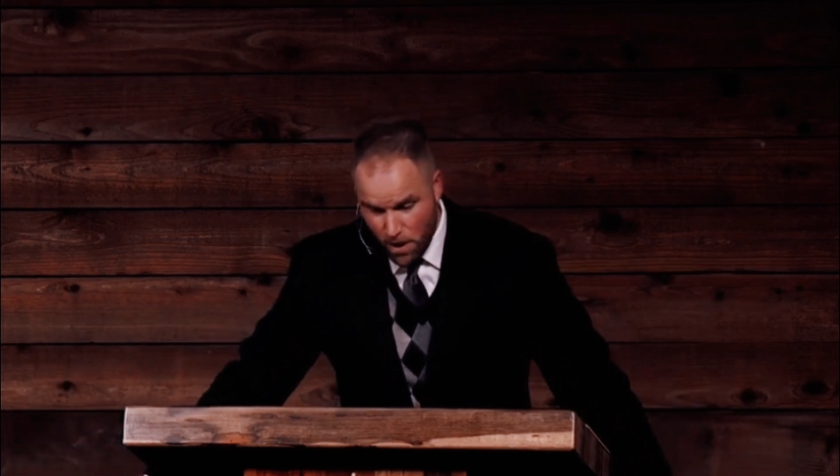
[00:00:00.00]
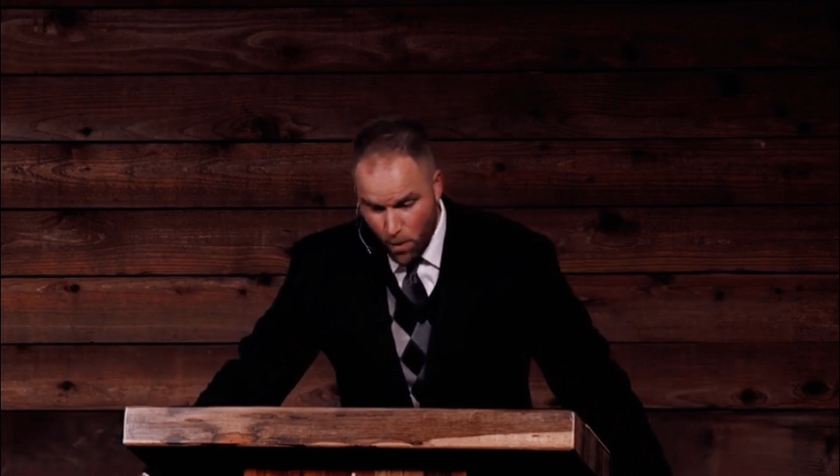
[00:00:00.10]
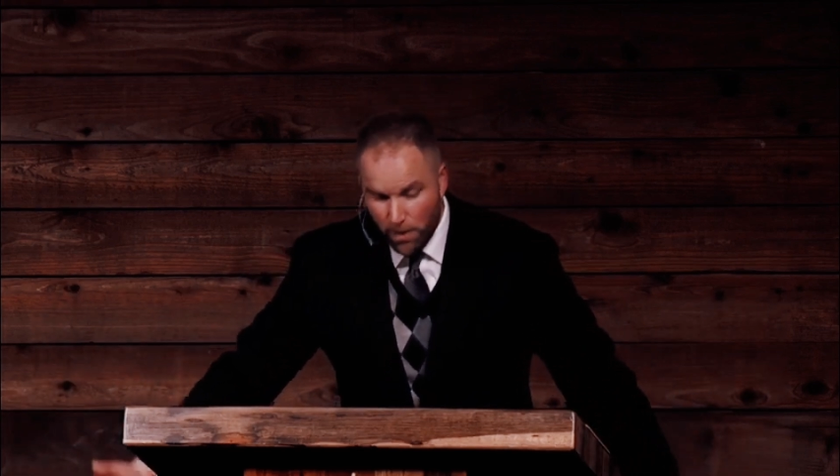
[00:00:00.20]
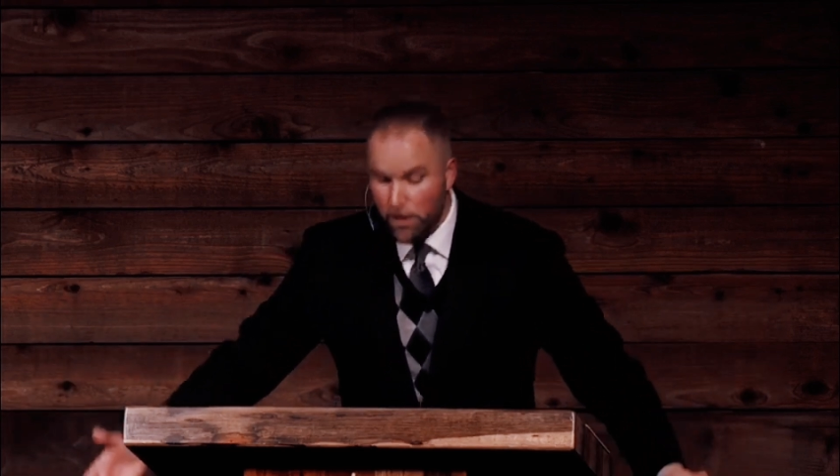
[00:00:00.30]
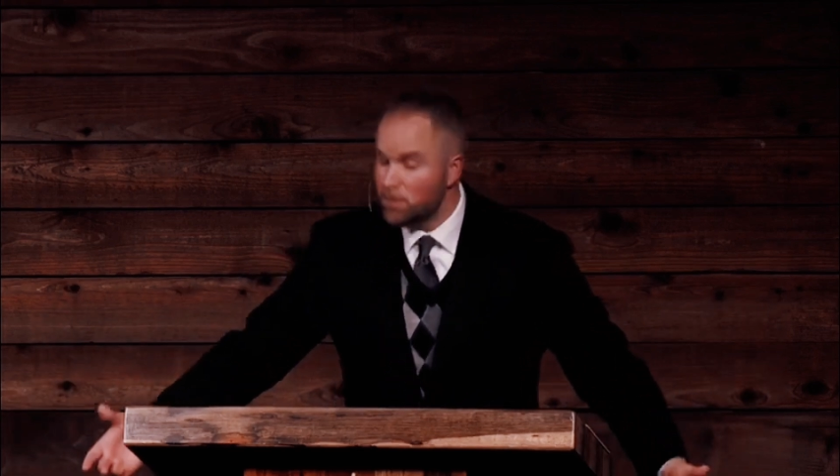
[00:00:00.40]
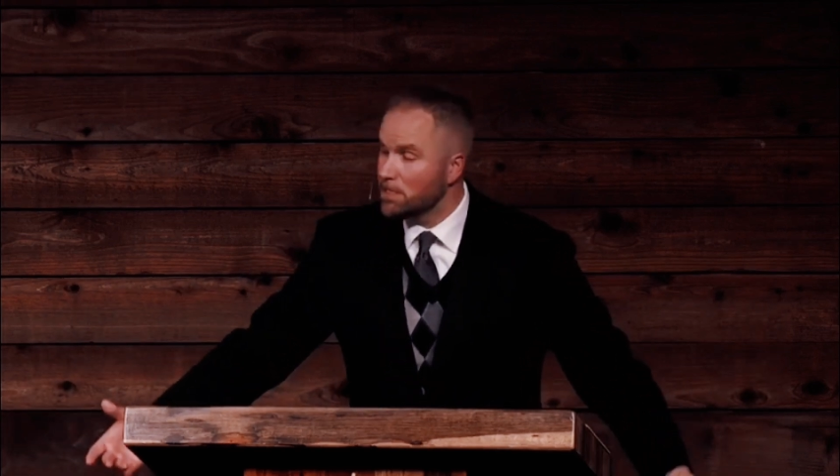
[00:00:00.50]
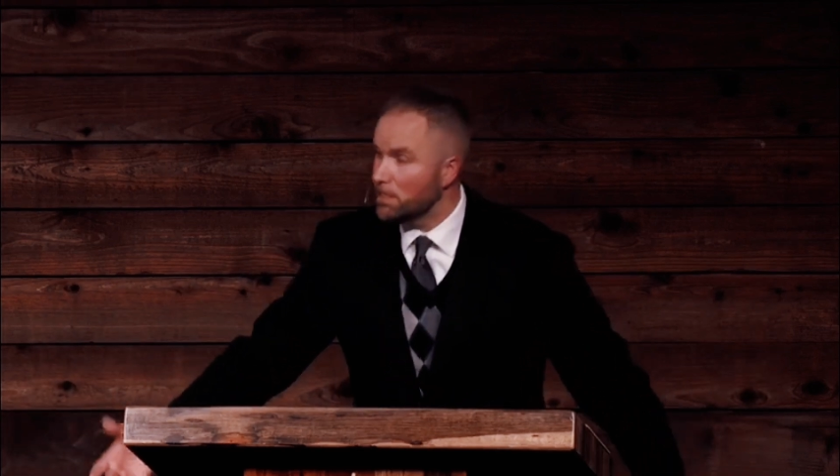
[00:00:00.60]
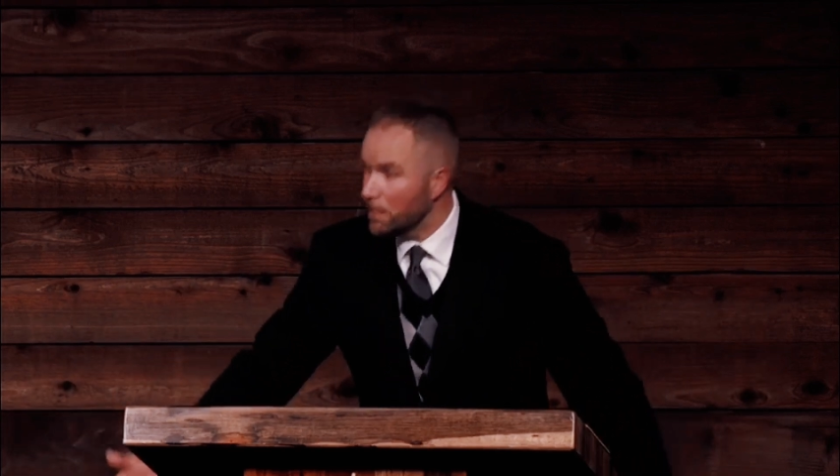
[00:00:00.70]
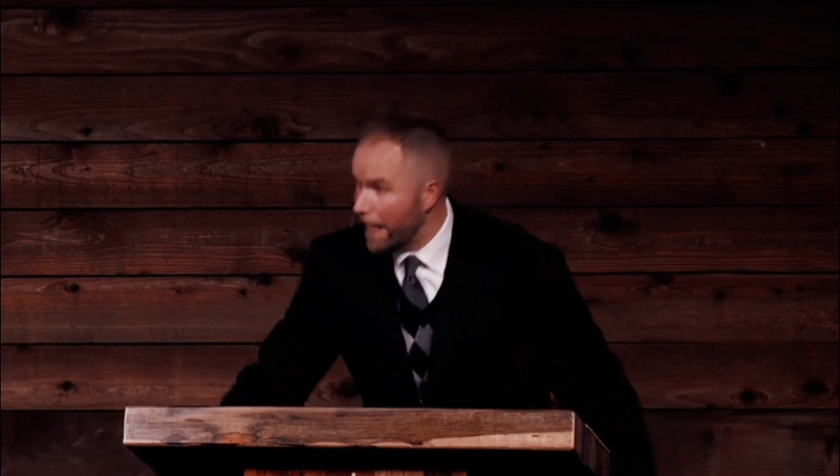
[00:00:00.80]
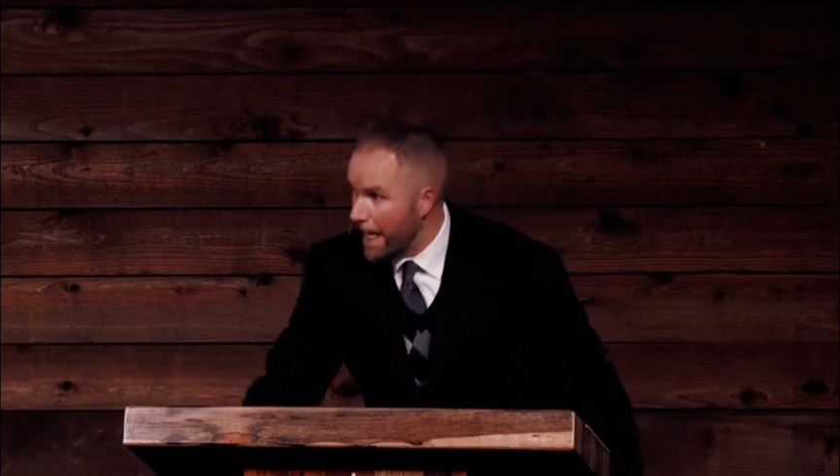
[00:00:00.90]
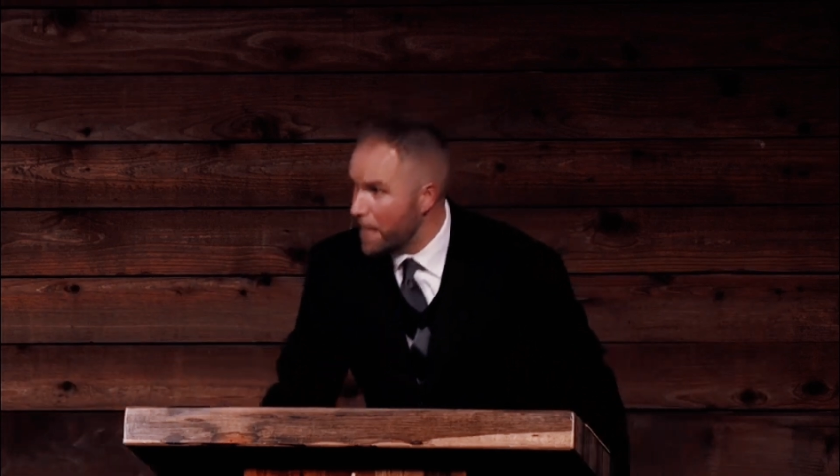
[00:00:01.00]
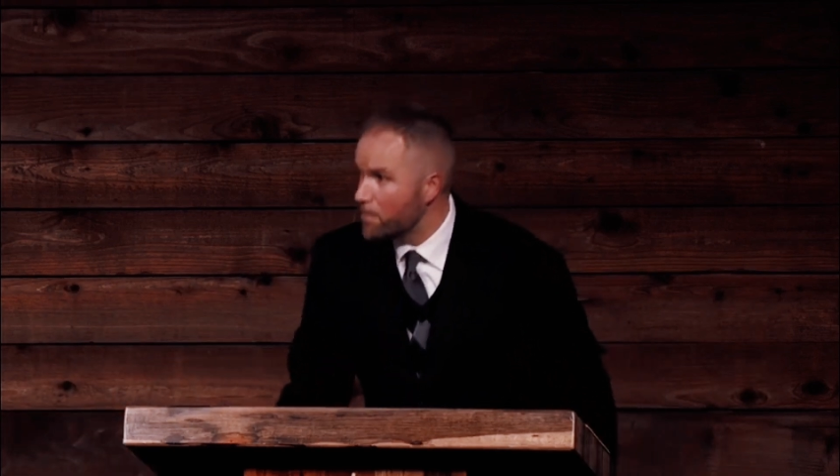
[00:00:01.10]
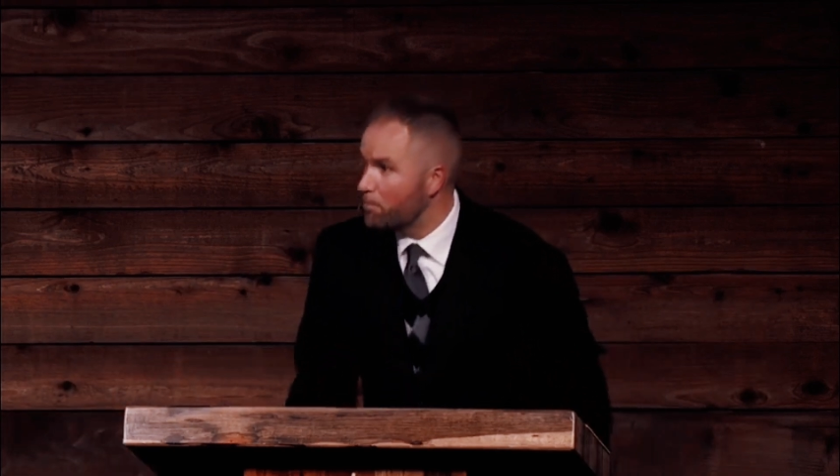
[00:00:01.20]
Will you delay the